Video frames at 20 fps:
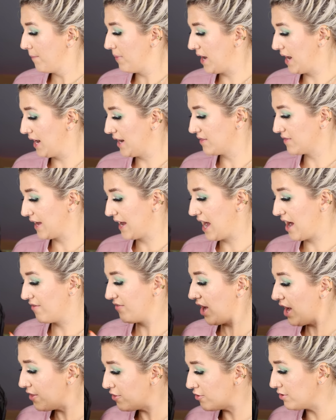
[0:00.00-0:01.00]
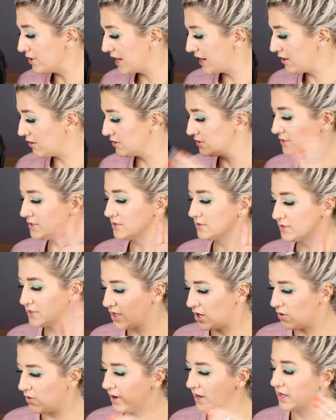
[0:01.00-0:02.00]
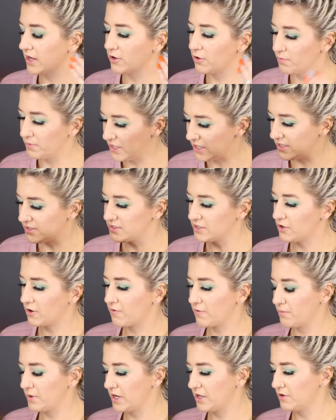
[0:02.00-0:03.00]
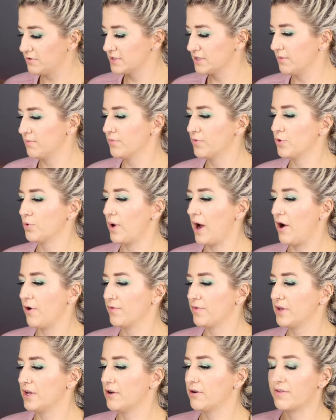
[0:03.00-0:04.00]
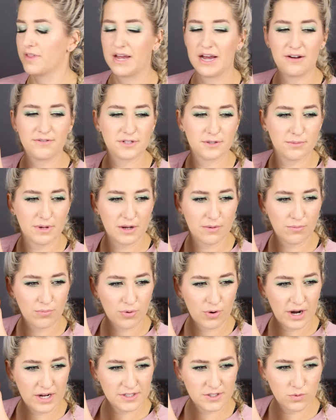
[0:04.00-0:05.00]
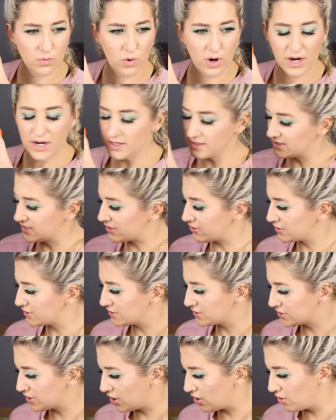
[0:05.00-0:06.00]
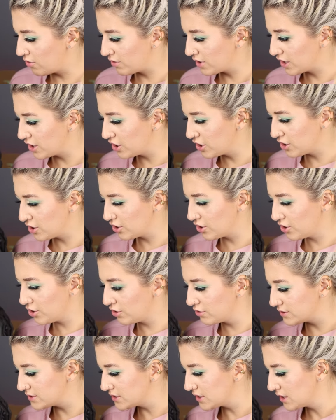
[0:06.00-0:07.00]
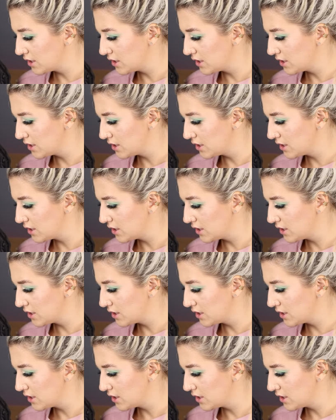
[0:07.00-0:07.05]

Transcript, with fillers: but they have other nails, so it'll be easier for me to use them throughout the year. They have some impress ones that are so cute.